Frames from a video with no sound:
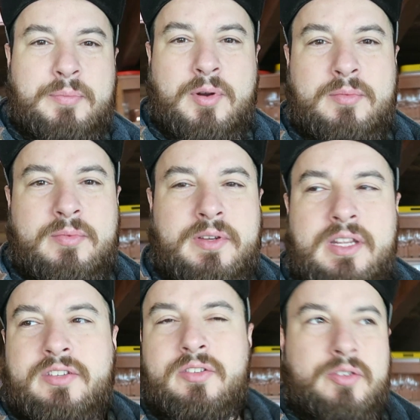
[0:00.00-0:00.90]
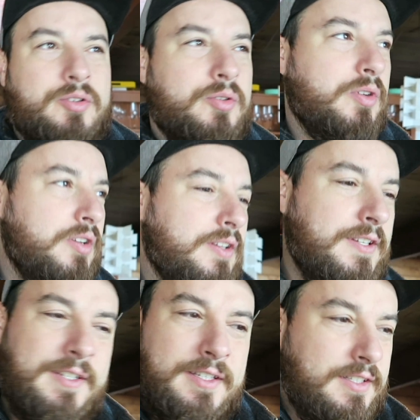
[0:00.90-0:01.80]
probably need to,
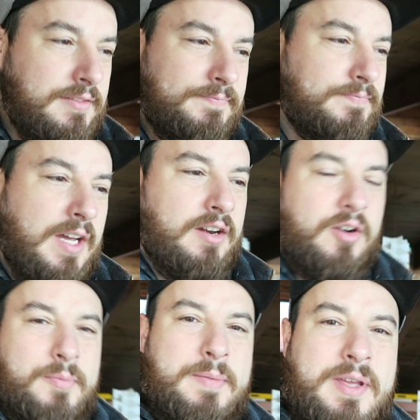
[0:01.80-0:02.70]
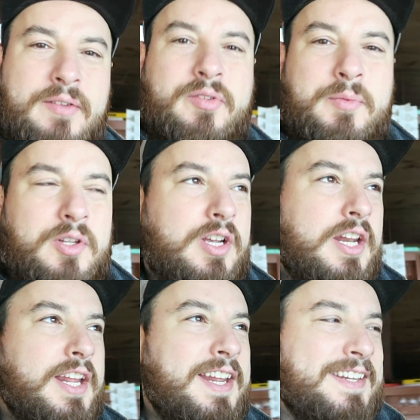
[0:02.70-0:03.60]
I don't know, maybe have someone look at
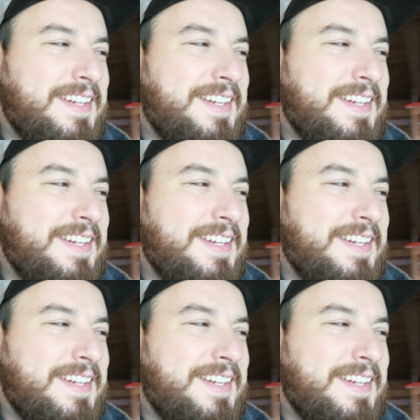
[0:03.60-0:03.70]
it.